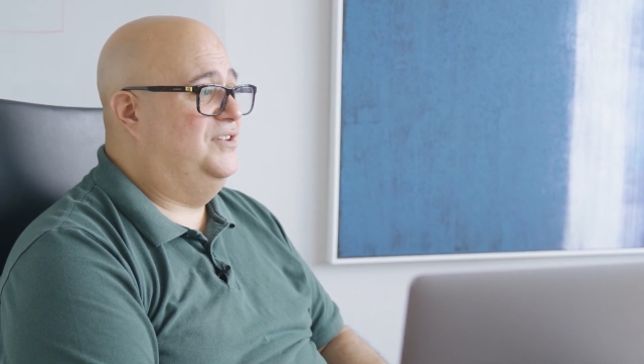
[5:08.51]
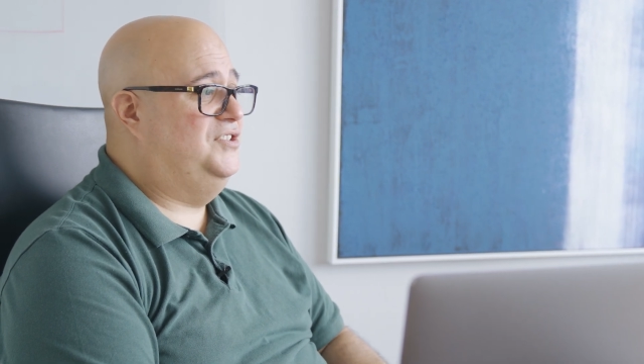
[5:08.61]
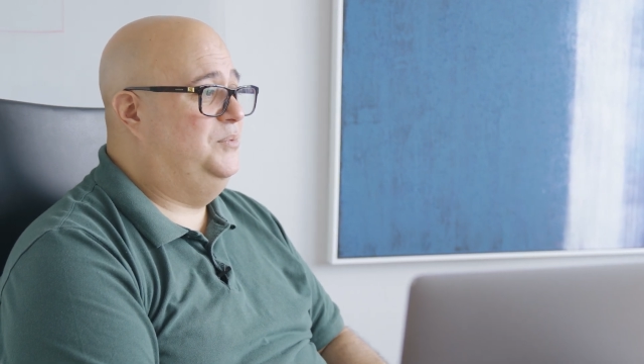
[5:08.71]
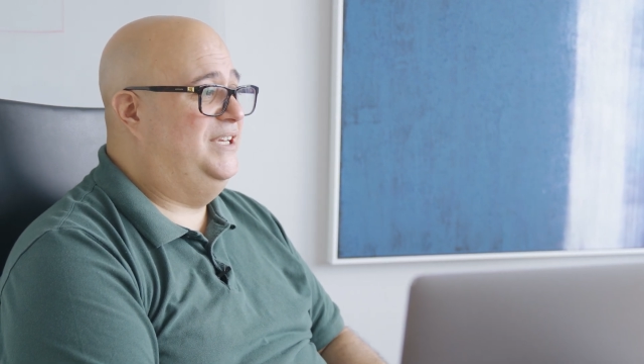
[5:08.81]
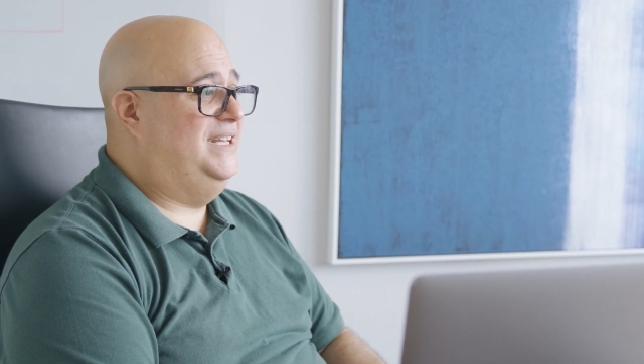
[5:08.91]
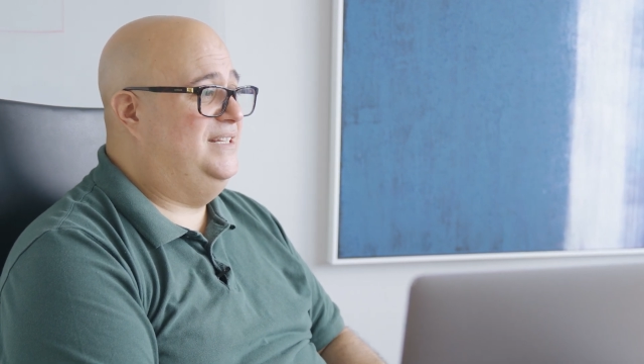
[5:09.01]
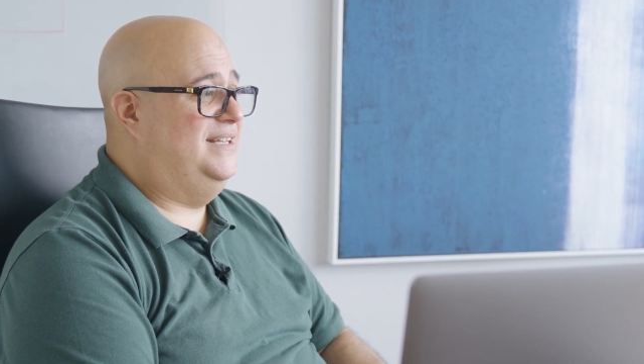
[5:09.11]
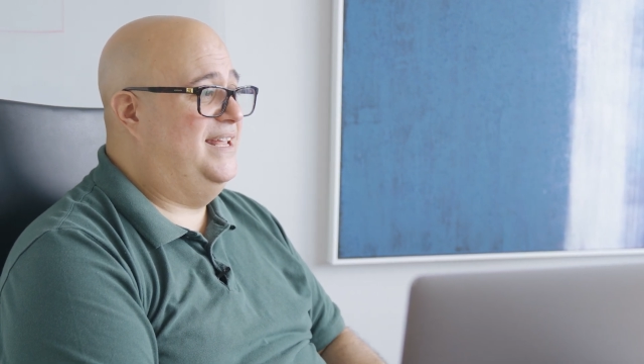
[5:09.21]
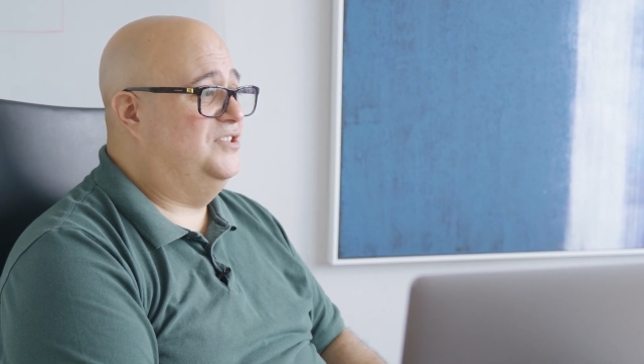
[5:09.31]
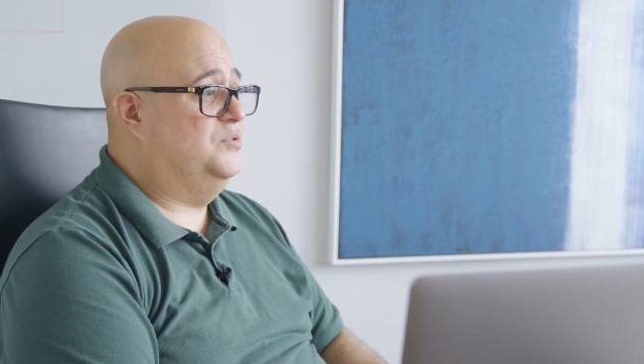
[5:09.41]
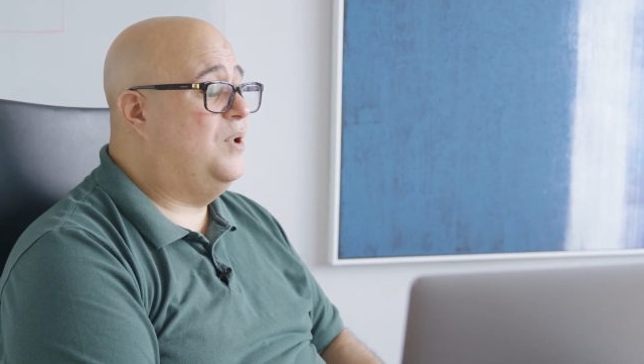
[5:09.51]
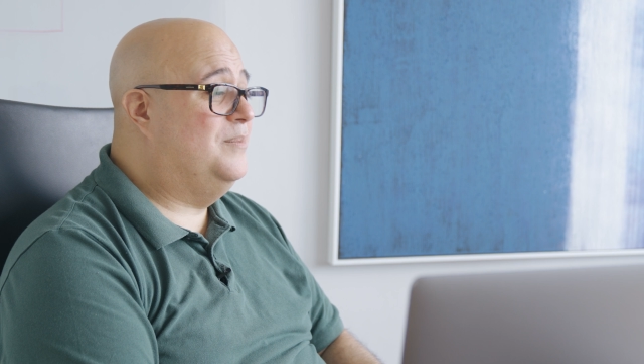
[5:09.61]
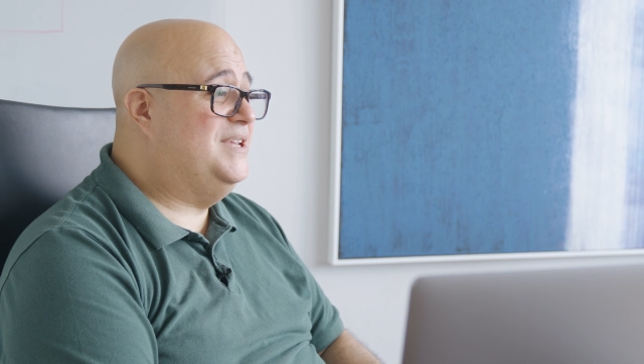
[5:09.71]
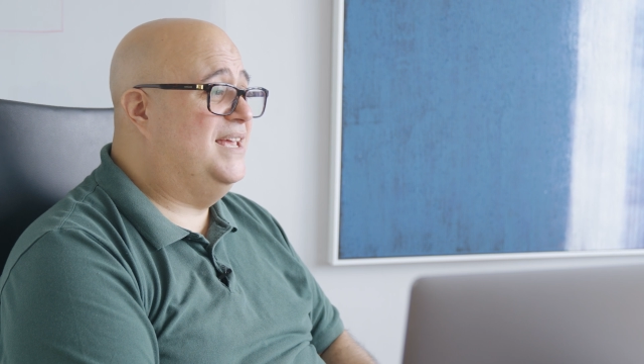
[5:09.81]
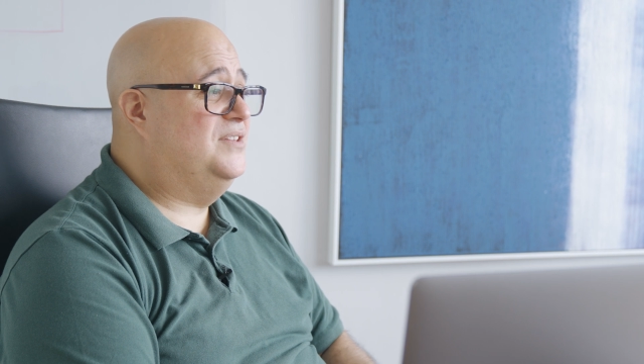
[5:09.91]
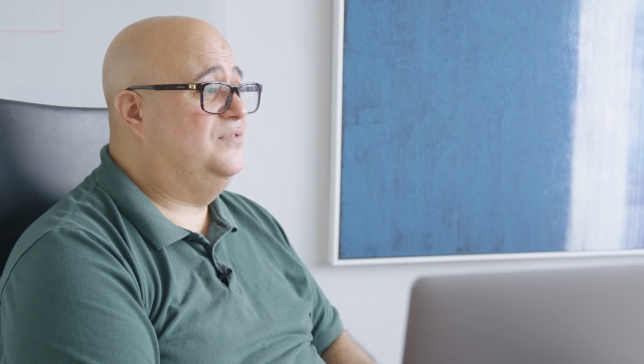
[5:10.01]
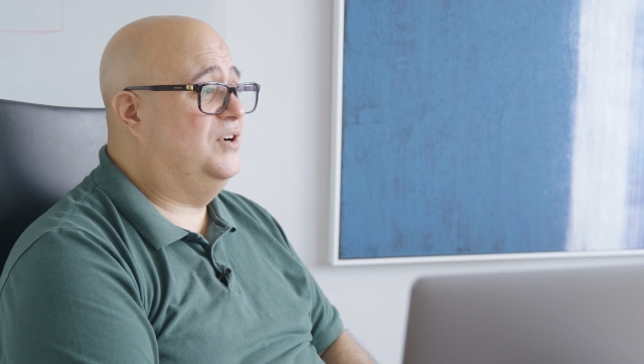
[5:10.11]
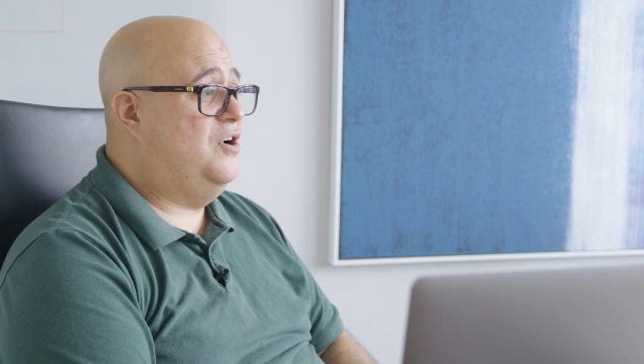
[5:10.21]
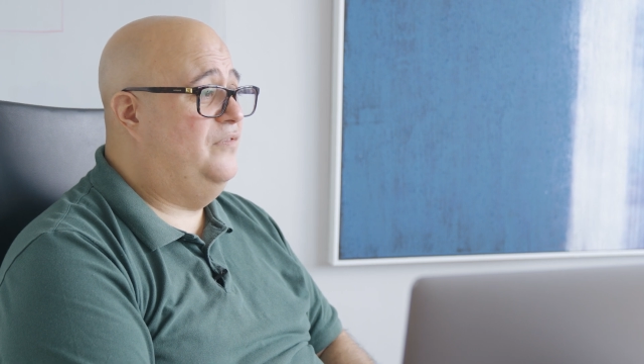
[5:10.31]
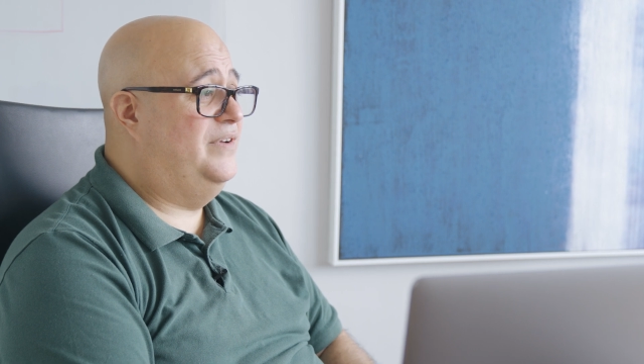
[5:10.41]
she would need to get a swab test
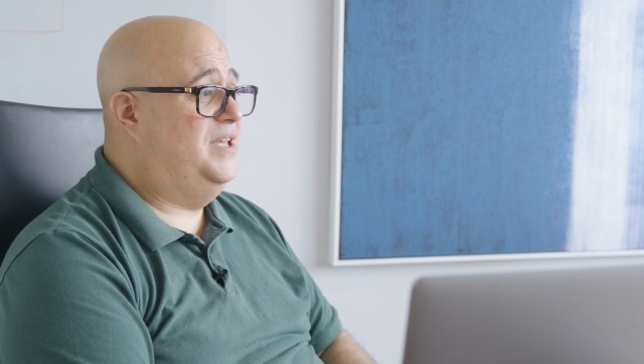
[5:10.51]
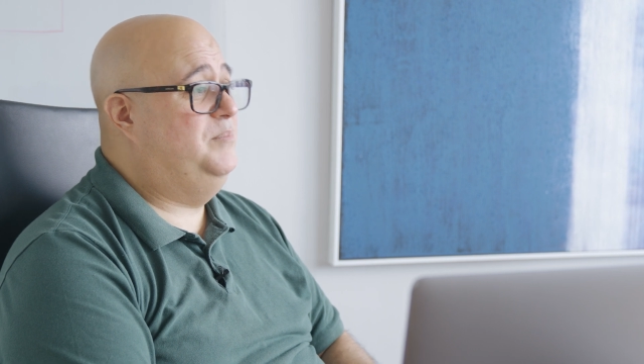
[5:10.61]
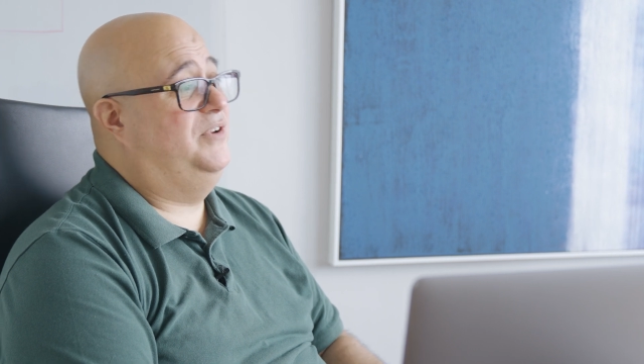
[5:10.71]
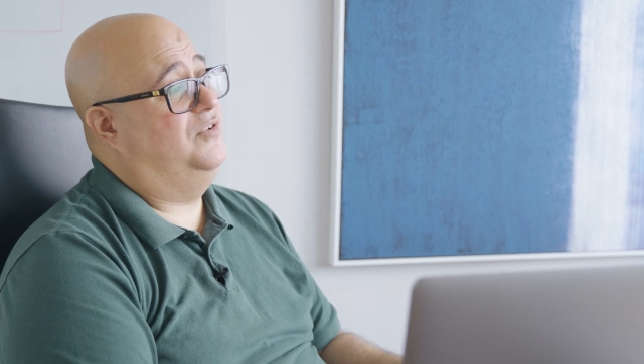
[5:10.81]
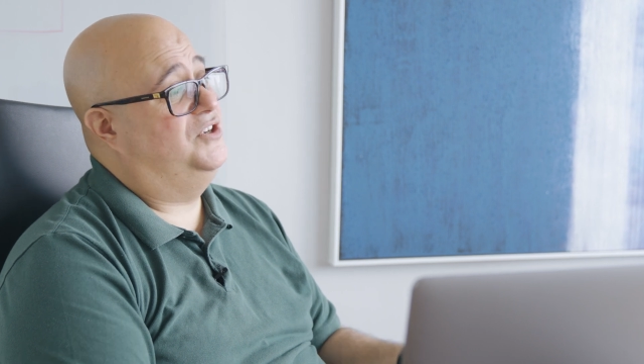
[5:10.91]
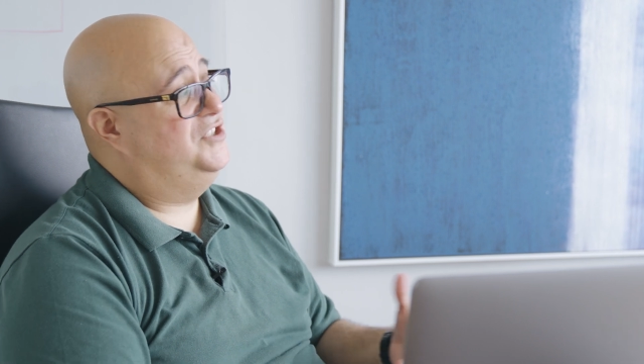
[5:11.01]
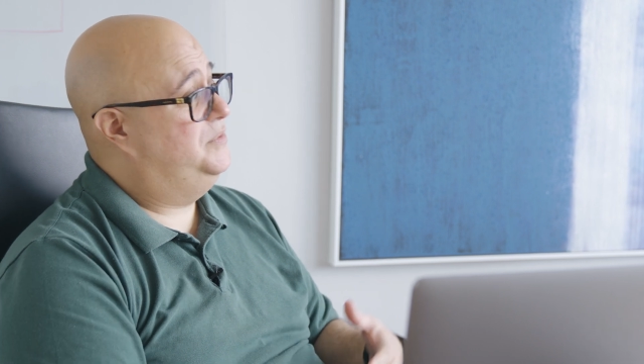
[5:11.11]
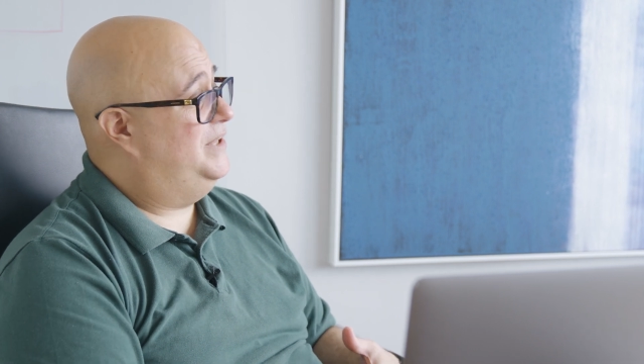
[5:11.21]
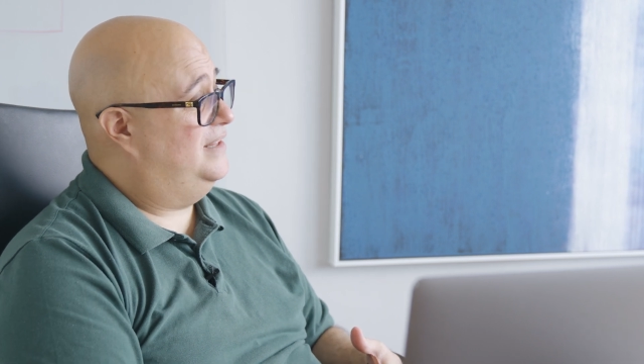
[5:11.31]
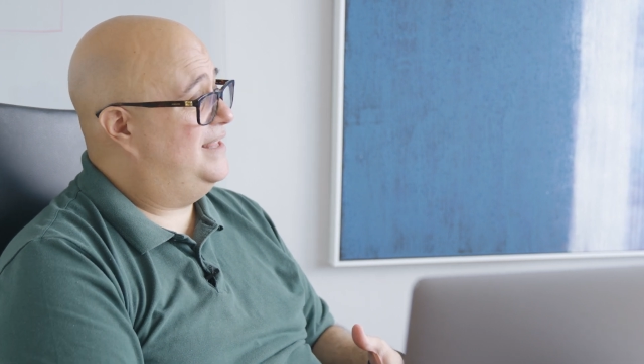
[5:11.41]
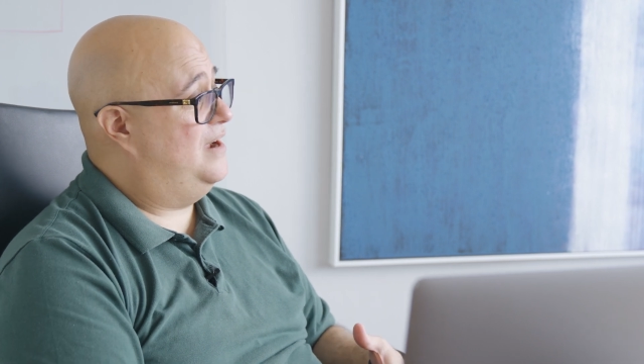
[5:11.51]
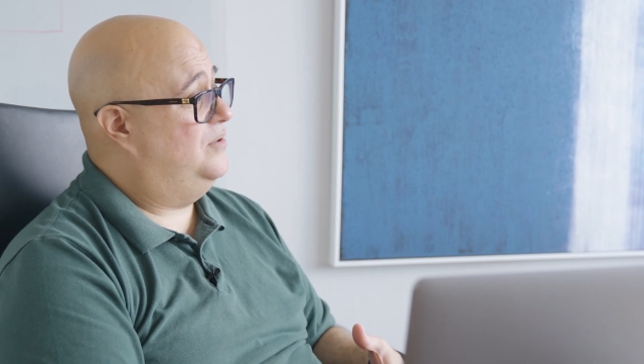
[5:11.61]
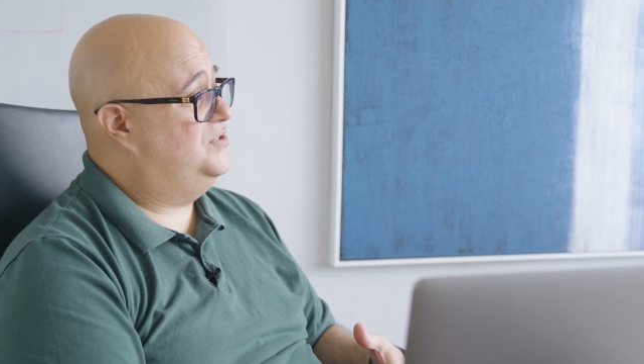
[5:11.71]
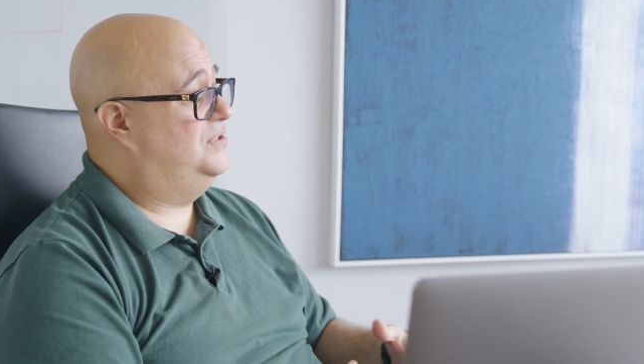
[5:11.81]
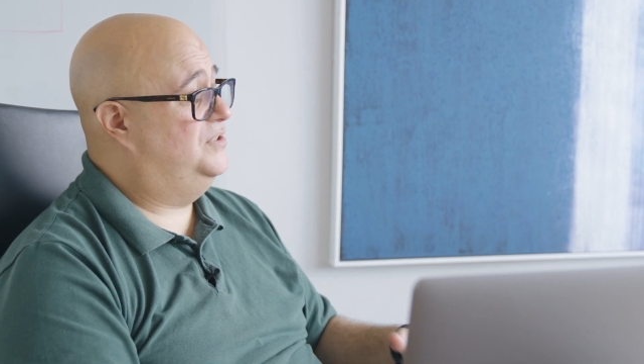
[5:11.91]
for COVID before she'd be allowed